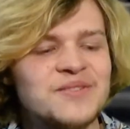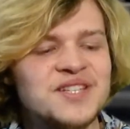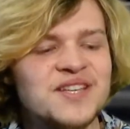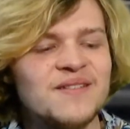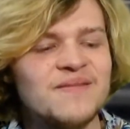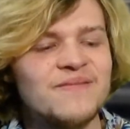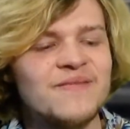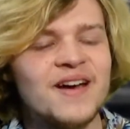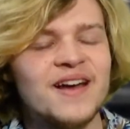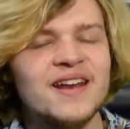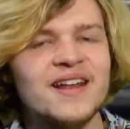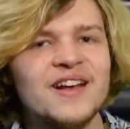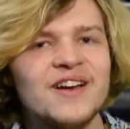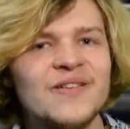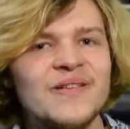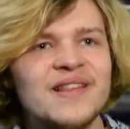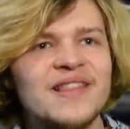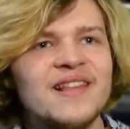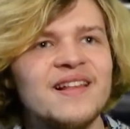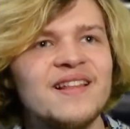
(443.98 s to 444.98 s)
somebody
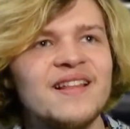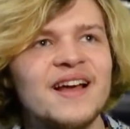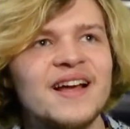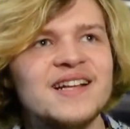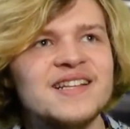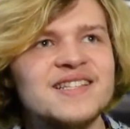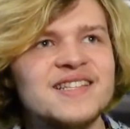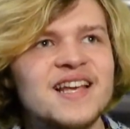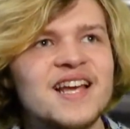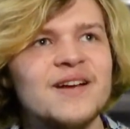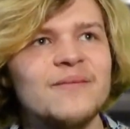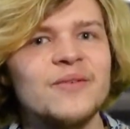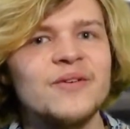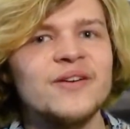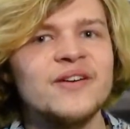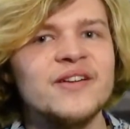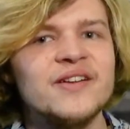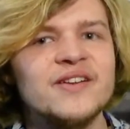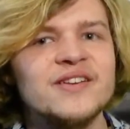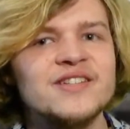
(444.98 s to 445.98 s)
with the lightsaber, are
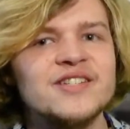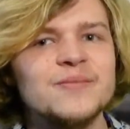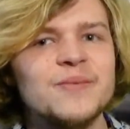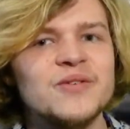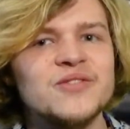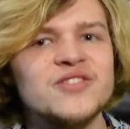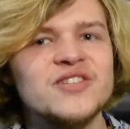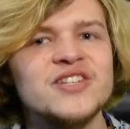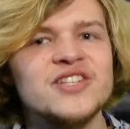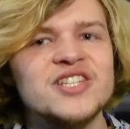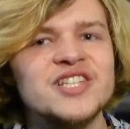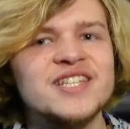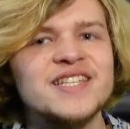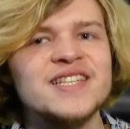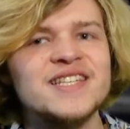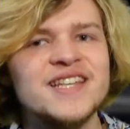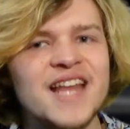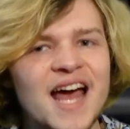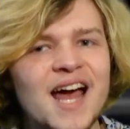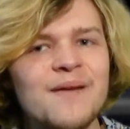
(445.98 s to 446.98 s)
you supposed to
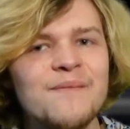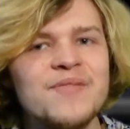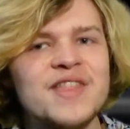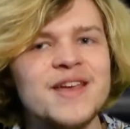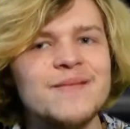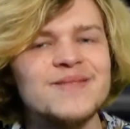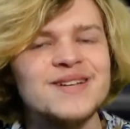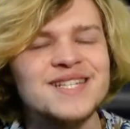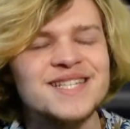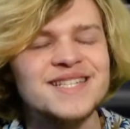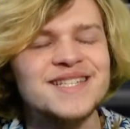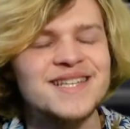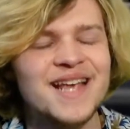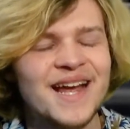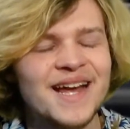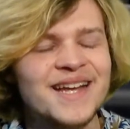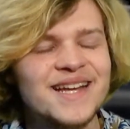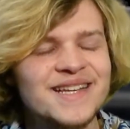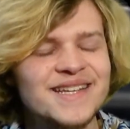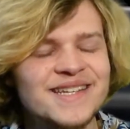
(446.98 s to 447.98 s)
stab them a
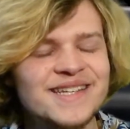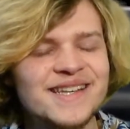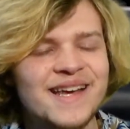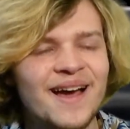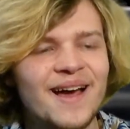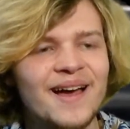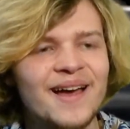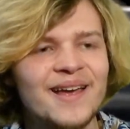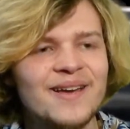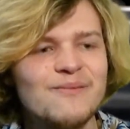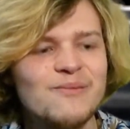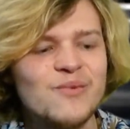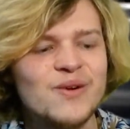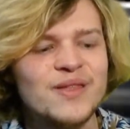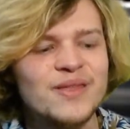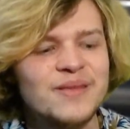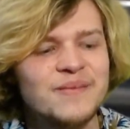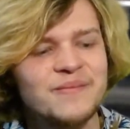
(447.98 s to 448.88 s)
second time with the